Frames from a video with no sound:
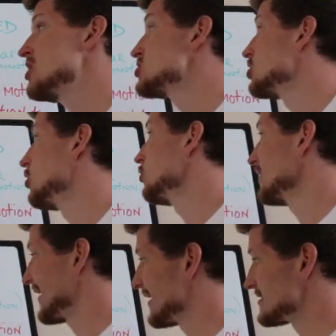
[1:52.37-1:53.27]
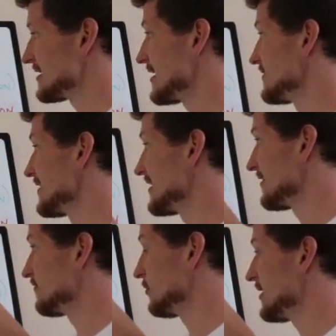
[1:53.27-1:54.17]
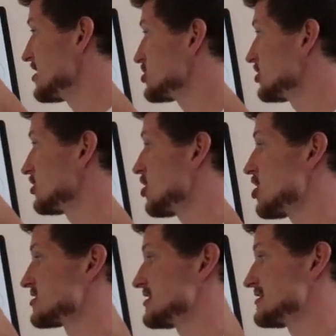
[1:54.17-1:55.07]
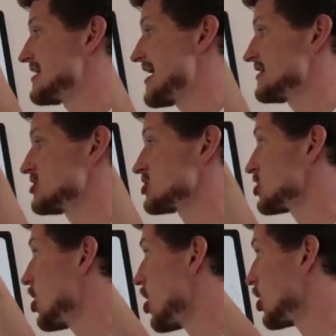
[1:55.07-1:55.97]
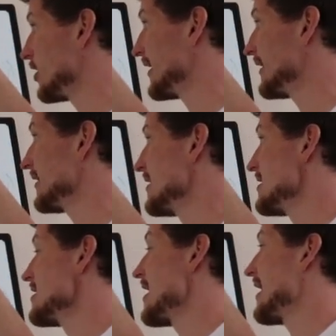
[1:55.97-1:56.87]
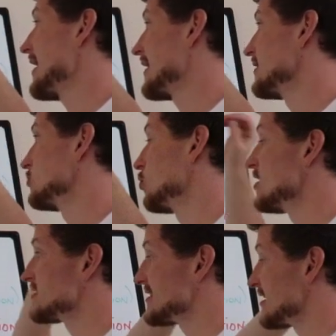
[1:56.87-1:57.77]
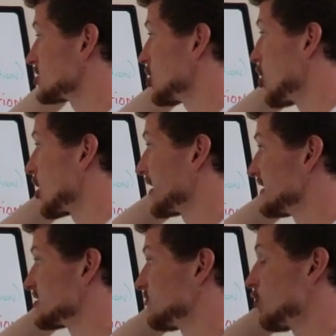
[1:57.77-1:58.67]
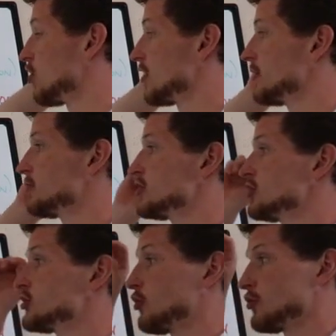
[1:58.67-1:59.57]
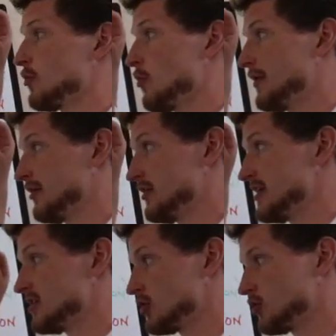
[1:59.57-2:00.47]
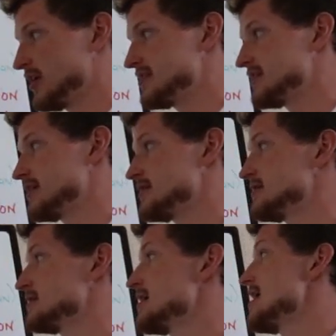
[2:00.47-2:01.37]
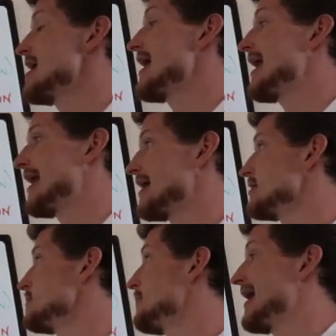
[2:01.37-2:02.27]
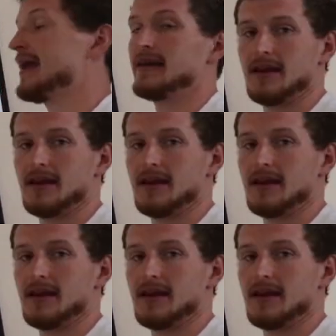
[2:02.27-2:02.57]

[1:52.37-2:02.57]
So like I said, the inflammation causes that scarring, and once that scarring is formed, shoulder mobility decreases and pain